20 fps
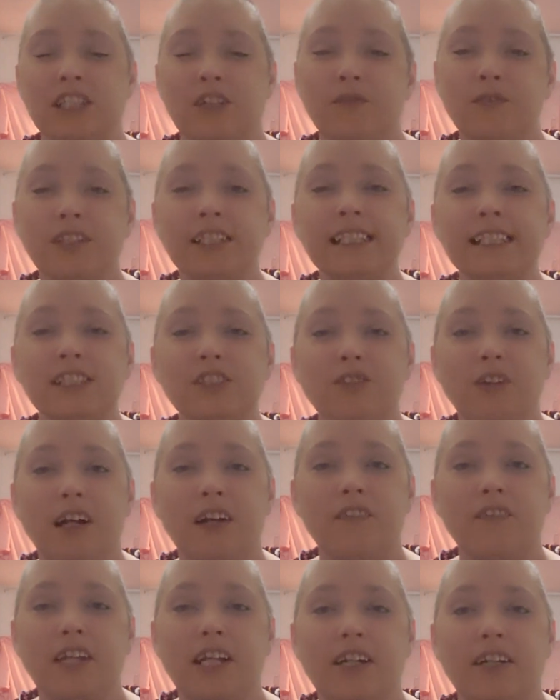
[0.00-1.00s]
don't forget to go
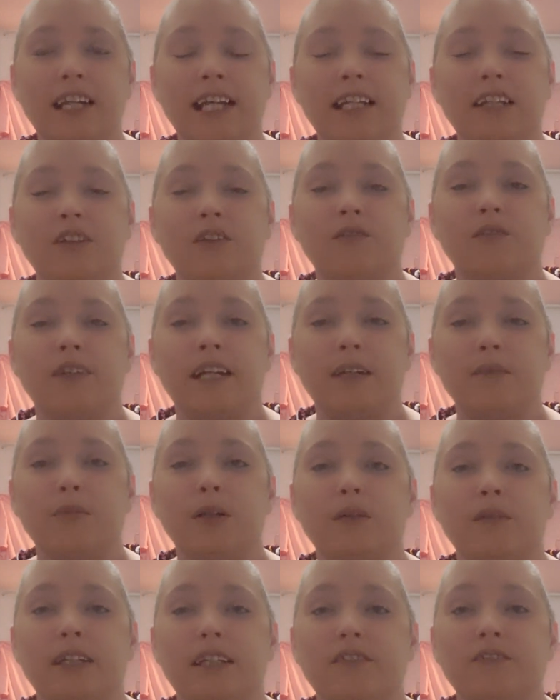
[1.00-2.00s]
out there and
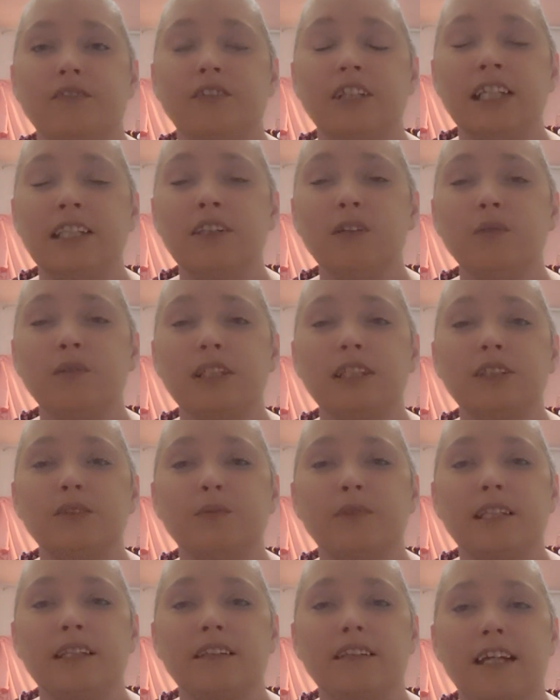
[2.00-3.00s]
rainbow it. Flood the
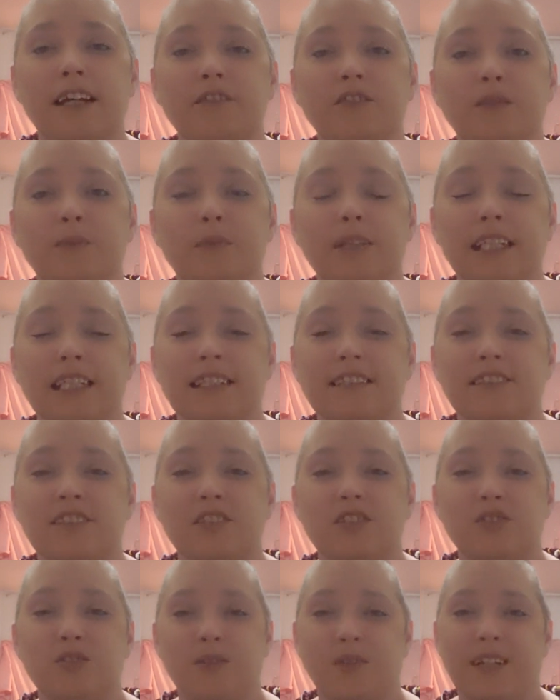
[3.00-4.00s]
world with love,
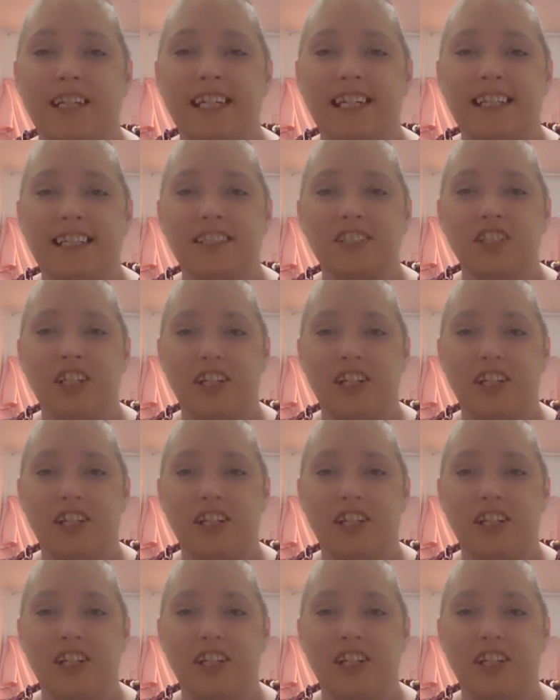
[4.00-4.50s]
peace, joy, and